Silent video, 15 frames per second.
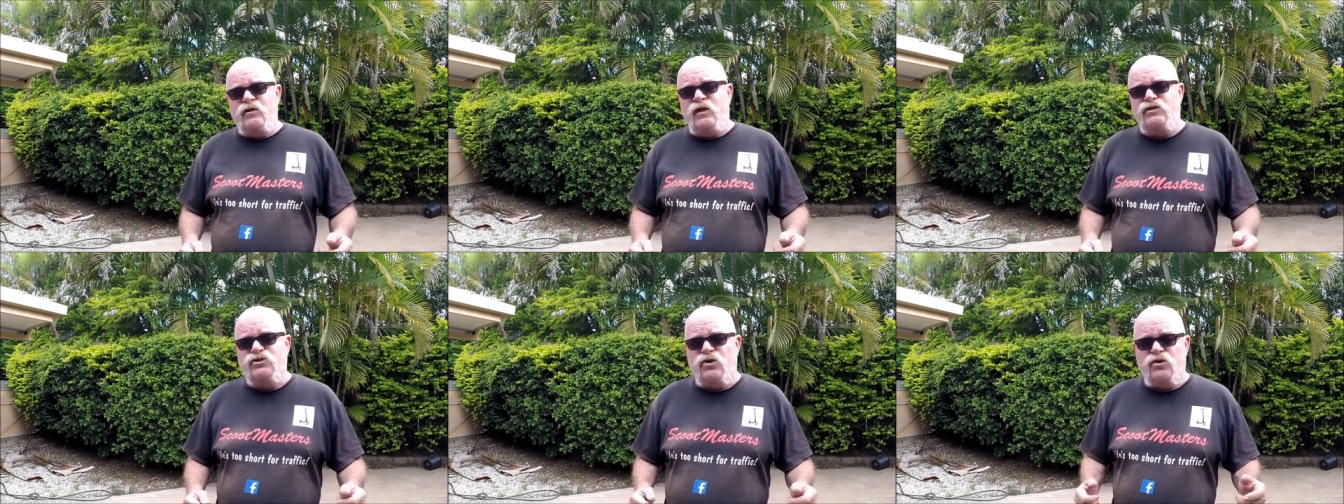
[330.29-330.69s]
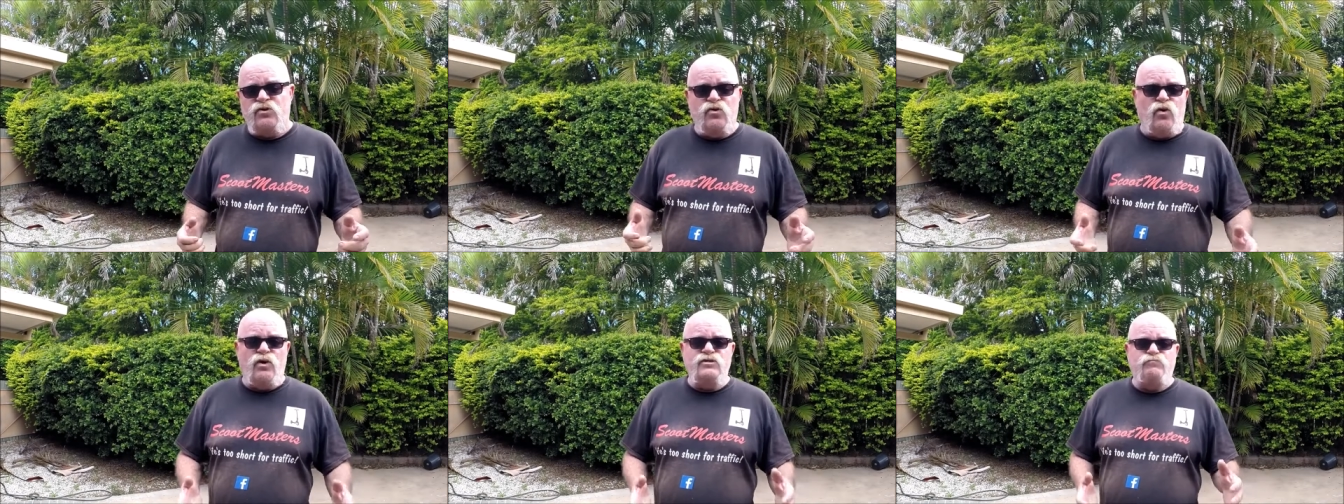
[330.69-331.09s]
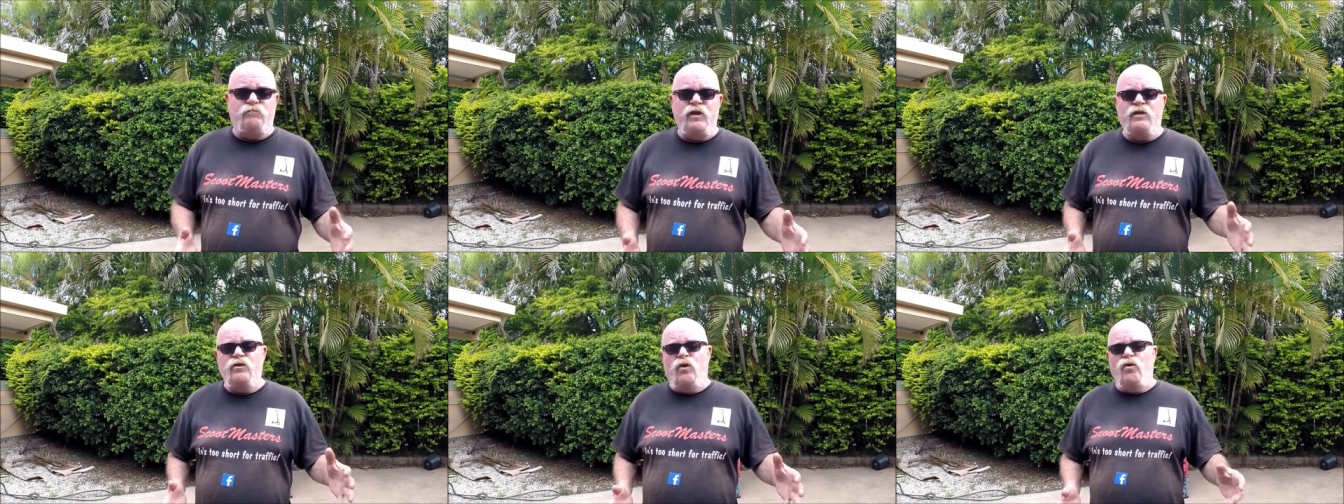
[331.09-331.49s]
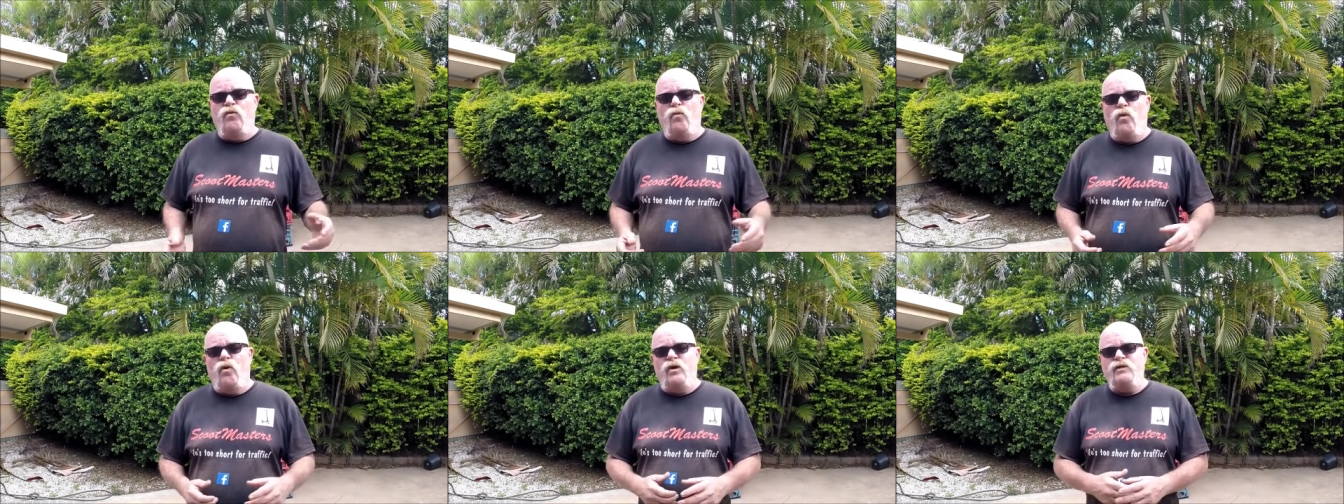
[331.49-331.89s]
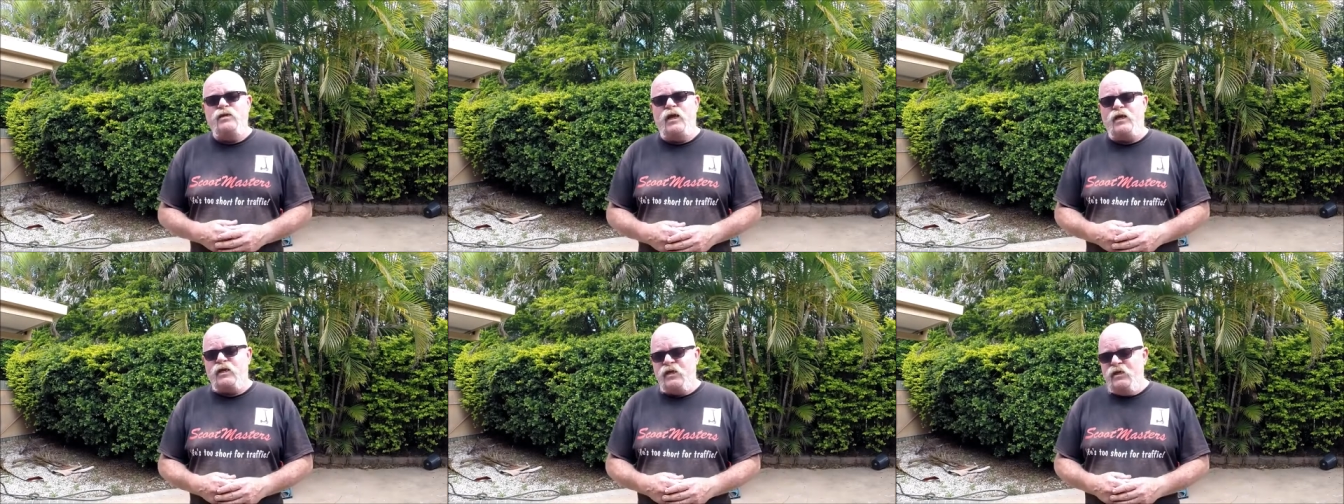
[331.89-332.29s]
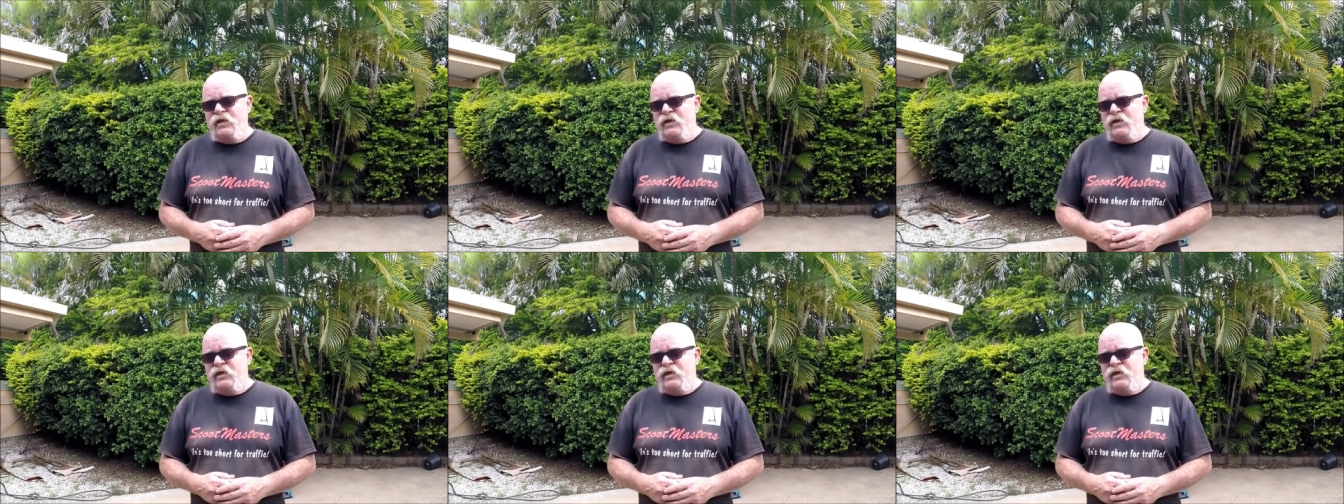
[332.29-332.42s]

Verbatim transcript: It's got a nice big long wide deck.